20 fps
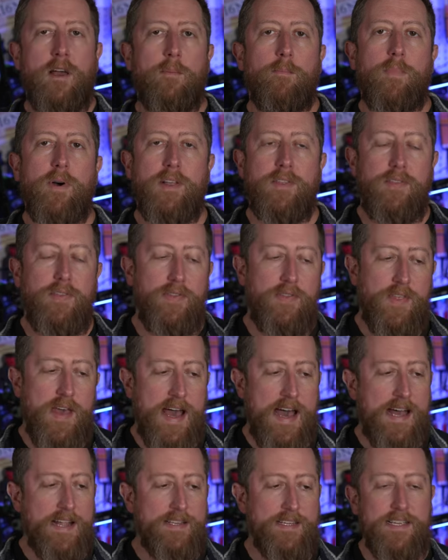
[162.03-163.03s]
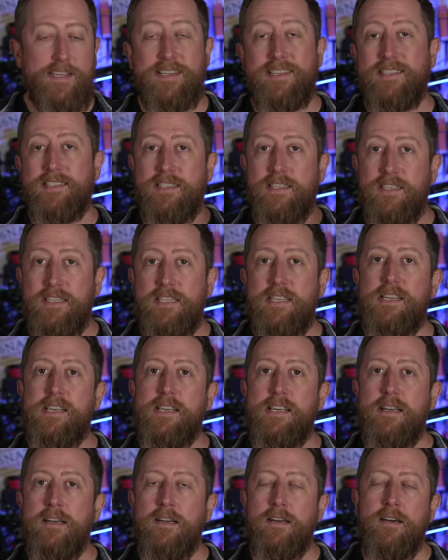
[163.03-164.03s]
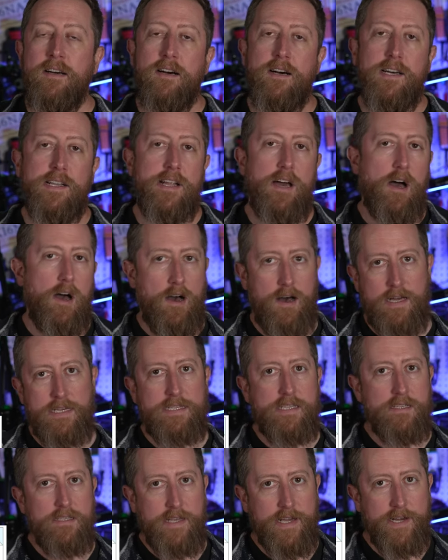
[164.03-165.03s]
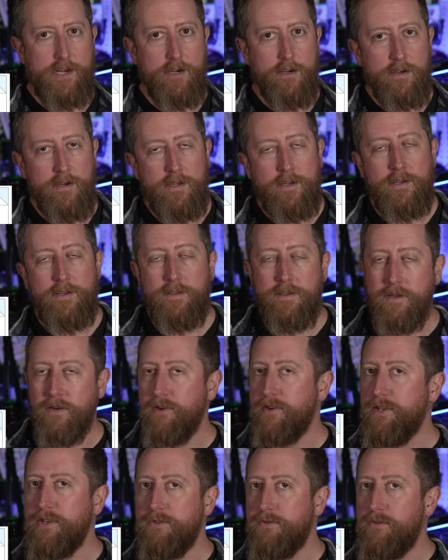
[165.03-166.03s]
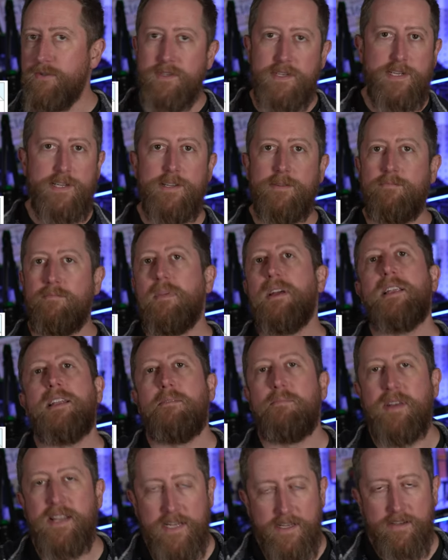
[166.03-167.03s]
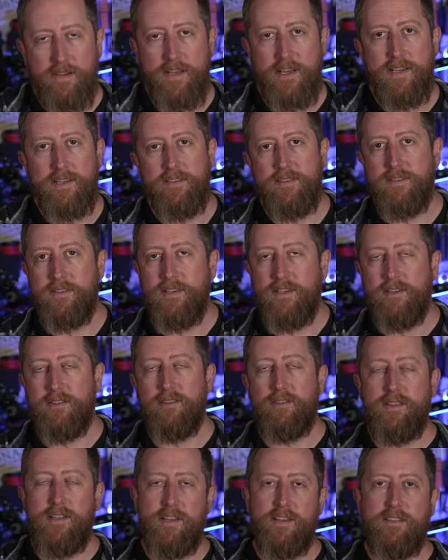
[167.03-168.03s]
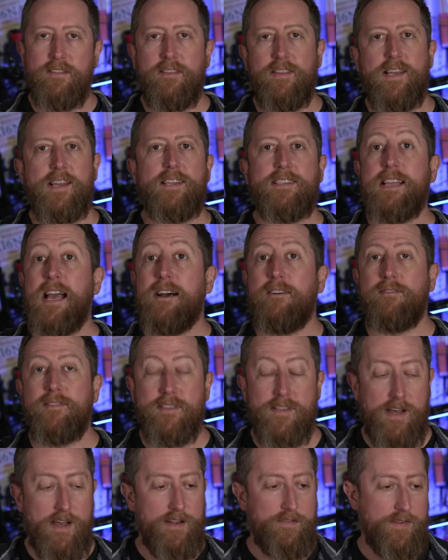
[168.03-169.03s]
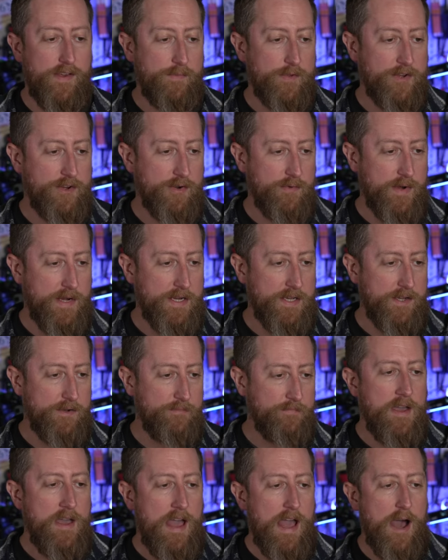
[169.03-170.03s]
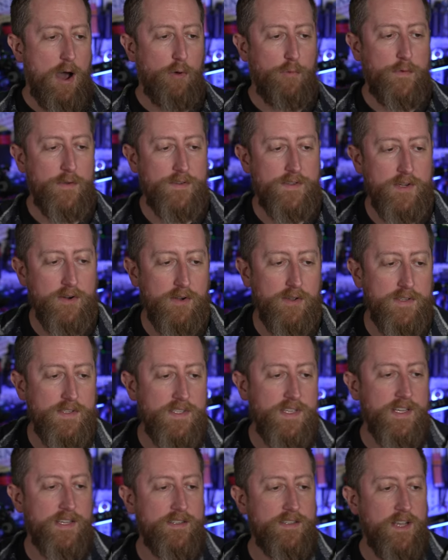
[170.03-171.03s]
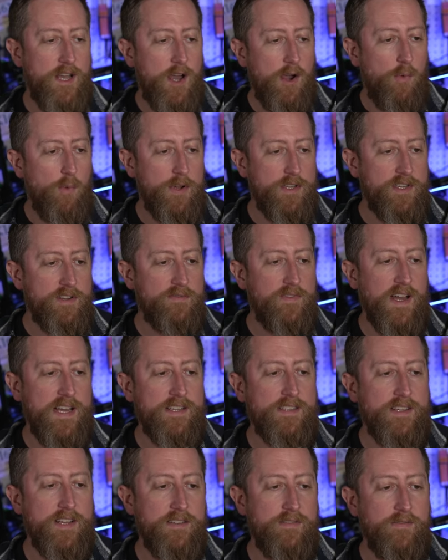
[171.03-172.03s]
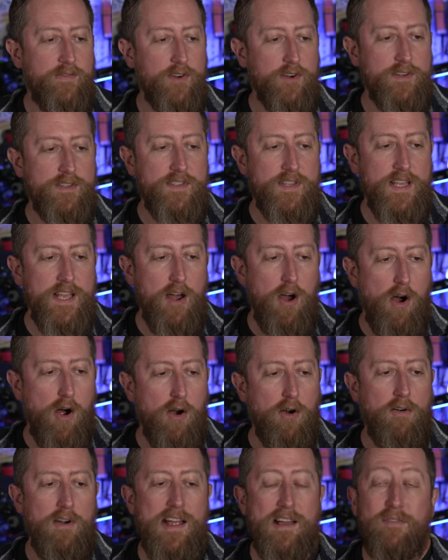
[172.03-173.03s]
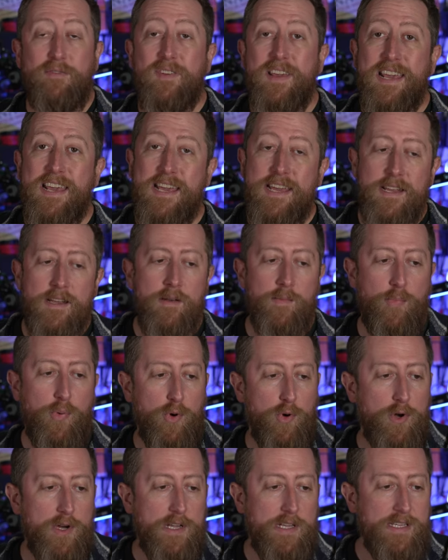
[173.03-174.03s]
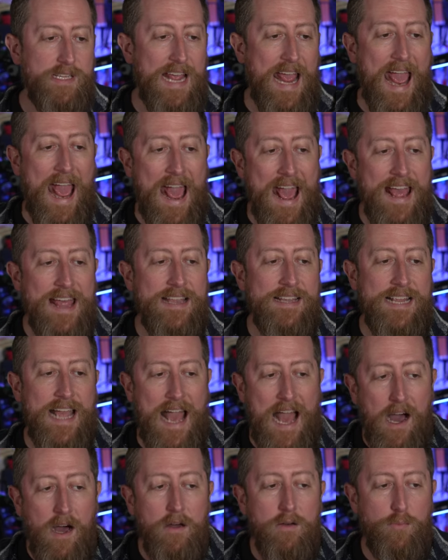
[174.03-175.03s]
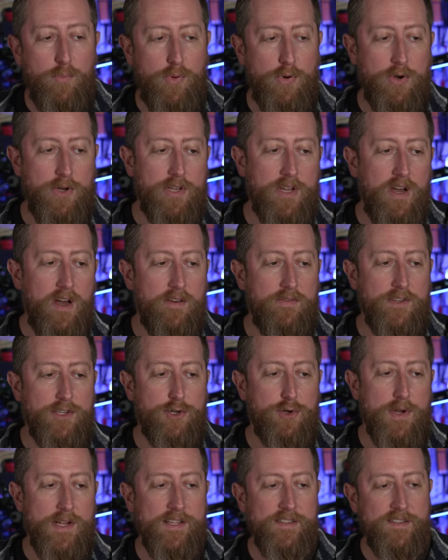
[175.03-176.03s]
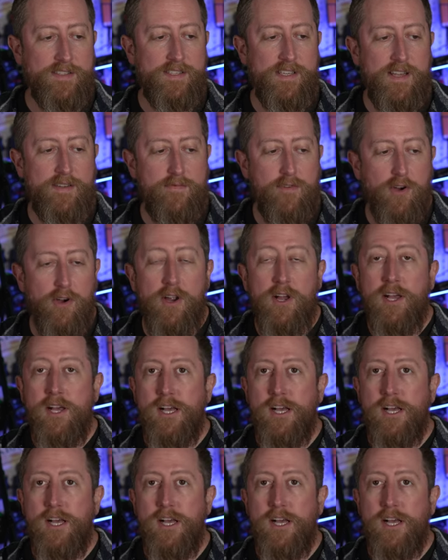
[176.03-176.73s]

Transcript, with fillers: but that is D, an oscillator. They're used in many, many things, including things outside of amateur radio. Alpha 06, what device converts the RF input and output of a transceiver